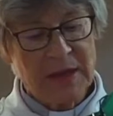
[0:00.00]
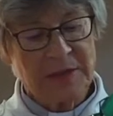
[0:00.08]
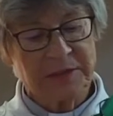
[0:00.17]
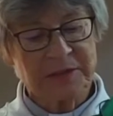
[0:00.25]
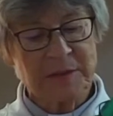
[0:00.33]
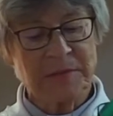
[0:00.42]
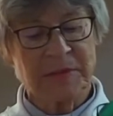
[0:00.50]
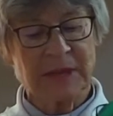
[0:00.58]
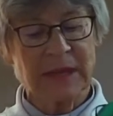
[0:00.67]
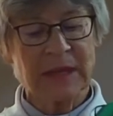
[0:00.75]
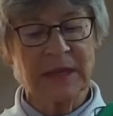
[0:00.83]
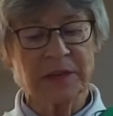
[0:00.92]
is
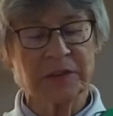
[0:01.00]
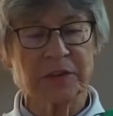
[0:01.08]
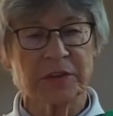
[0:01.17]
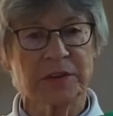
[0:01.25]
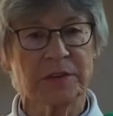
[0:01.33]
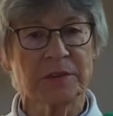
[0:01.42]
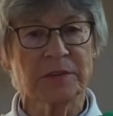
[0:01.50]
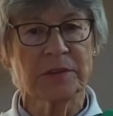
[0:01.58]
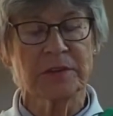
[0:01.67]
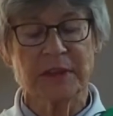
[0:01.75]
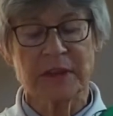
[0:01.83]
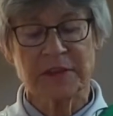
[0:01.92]
something internal
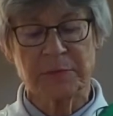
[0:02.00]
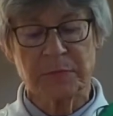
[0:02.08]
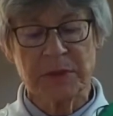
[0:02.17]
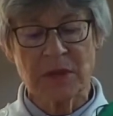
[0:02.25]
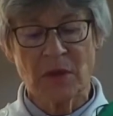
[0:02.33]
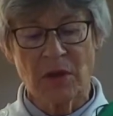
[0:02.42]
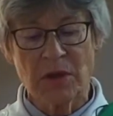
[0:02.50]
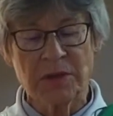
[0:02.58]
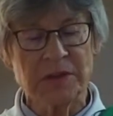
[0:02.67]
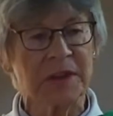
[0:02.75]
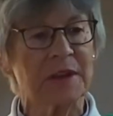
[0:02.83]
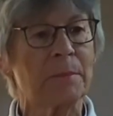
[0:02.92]
that is
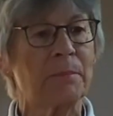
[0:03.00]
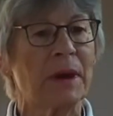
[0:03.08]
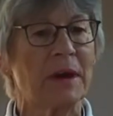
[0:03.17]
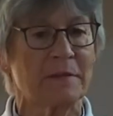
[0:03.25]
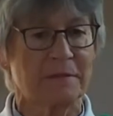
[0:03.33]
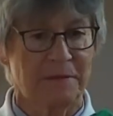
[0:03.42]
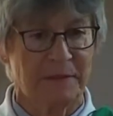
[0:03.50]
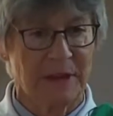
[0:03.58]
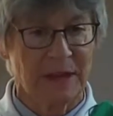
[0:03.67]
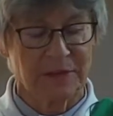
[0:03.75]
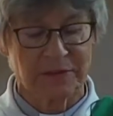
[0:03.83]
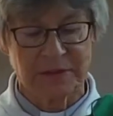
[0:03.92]
beyond and above
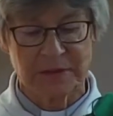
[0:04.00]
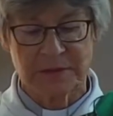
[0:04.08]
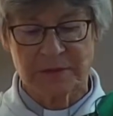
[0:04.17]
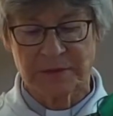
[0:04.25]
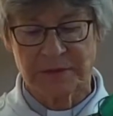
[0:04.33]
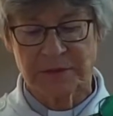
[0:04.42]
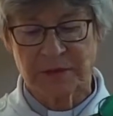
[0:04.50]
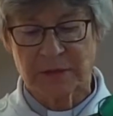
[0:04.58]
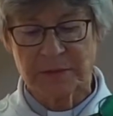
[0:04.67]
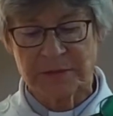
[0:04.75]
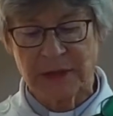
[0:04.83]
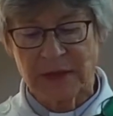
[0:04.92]
external
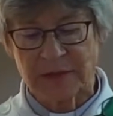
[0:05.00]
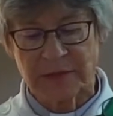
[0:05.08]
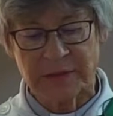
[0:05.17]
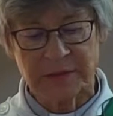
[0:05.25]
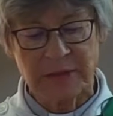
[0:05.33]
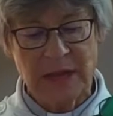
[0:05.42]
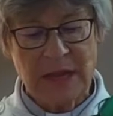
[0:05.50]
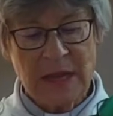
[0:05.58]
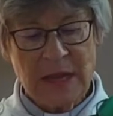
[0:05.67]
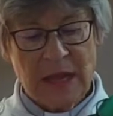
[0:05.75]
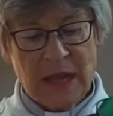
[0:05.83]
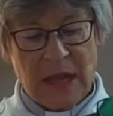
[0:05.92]
circumstances,
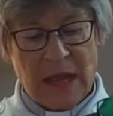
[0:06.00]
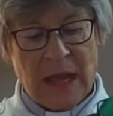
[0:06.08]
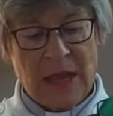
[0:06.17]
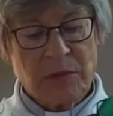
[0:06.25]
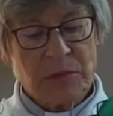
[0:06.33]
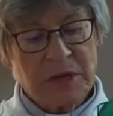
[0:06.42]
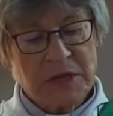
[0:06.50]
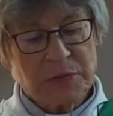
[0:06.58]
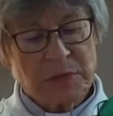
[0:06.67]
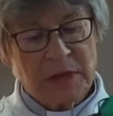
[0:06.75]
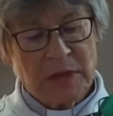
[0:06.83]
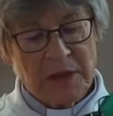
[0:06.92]
and which,
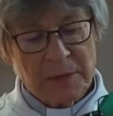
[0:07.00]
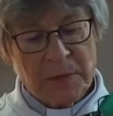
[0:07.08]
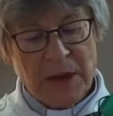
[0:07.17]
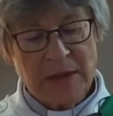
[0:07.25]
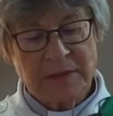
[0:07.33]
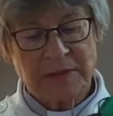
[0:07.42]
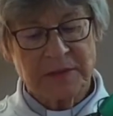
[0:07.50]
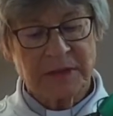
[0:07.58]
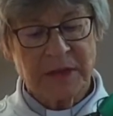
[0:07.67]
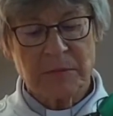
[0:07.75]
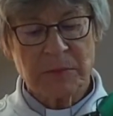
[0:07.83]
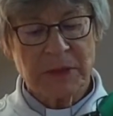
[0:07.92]
with a lot of practice,
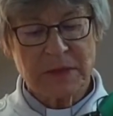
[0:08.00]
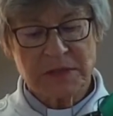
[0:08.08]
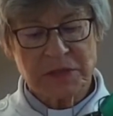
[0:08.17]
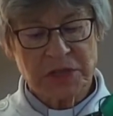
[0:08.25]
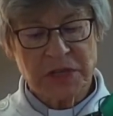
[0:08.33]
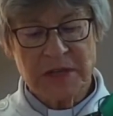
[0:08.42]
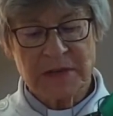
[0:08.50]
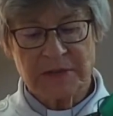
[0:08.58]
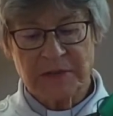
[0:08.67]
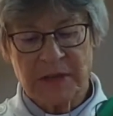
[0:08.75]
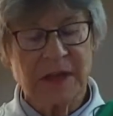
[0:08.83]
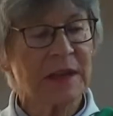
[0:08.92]
can be
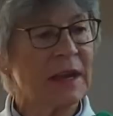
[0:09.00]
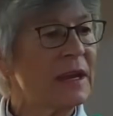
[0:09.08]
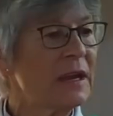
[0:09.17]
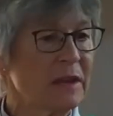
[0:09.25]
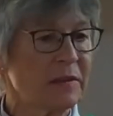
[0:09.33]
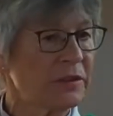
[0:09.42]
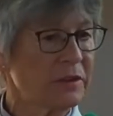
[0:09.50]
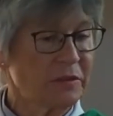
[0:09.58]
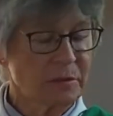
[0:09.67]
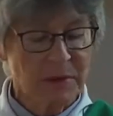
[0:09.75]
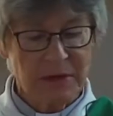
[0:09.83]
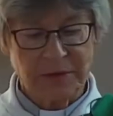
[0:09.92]
achieved in any
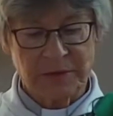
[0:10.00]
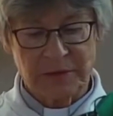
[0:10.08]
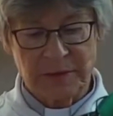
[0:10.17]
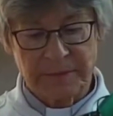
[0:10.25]
situation.